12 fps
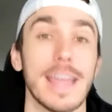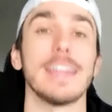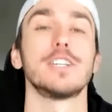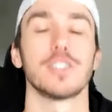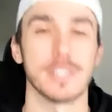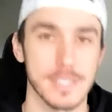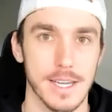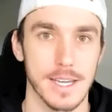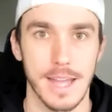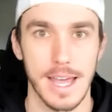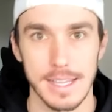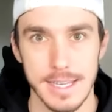interested
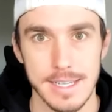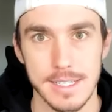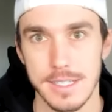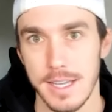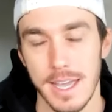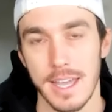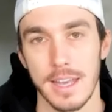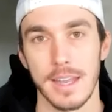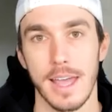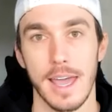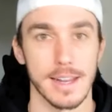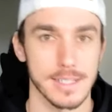at least in
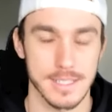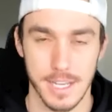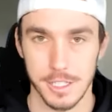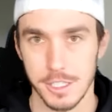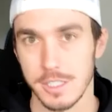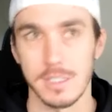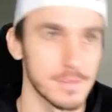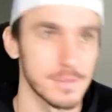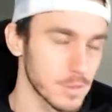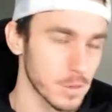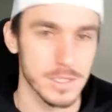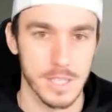an extension. Of
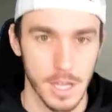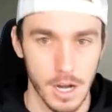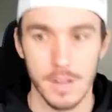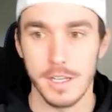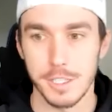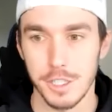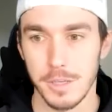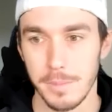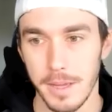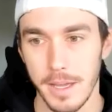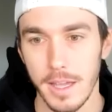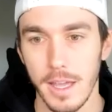course they are. They should
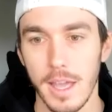be.